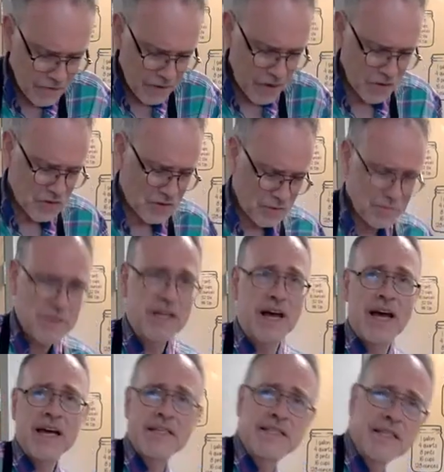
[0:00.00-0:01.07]
folks from
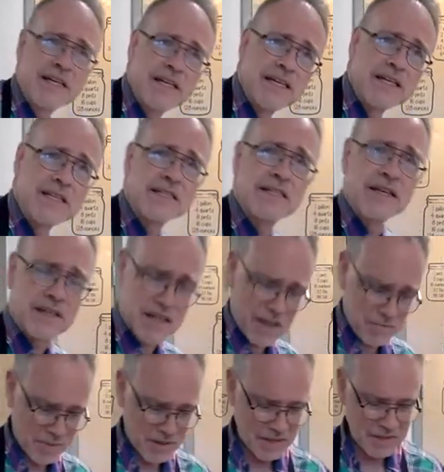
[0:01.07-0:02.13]
Texas a
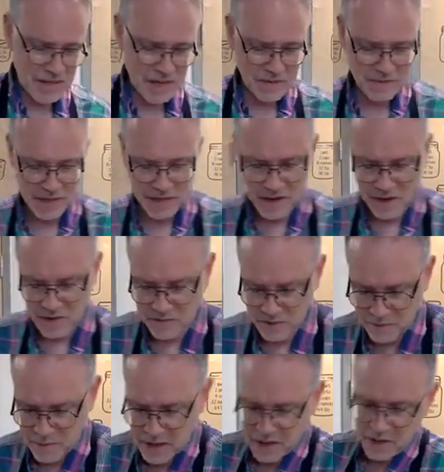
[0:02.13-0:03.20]
couple of times ago,
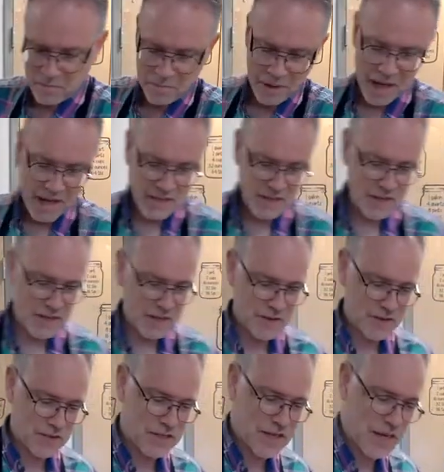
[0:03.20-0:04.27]
from El Paso,
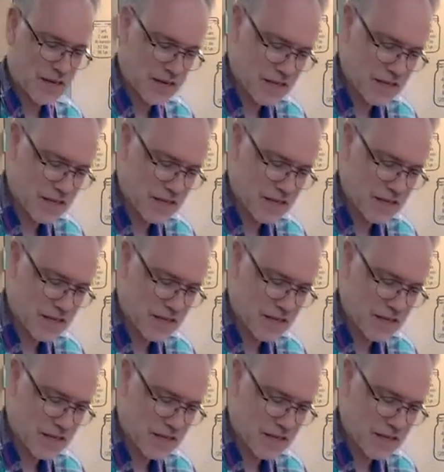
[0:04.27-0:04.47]
San